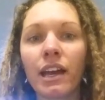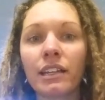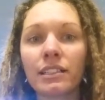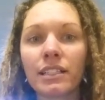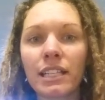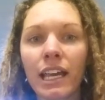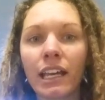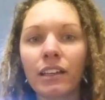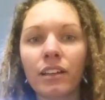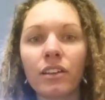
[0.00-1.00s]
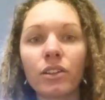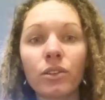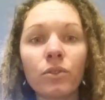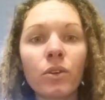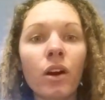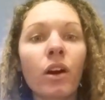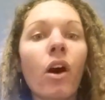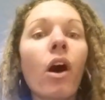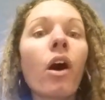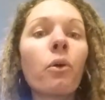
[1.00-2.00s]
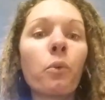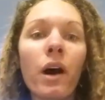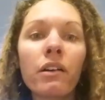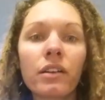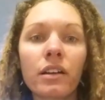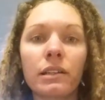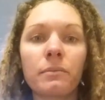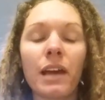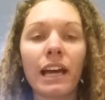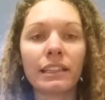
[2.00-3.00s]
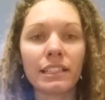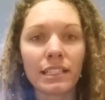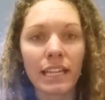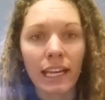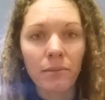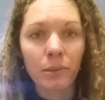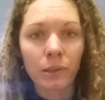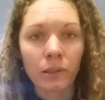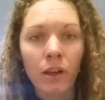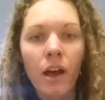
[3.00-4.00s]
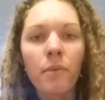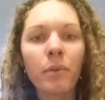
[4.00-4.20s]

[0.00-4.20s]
and saying, you are all welcome at this table,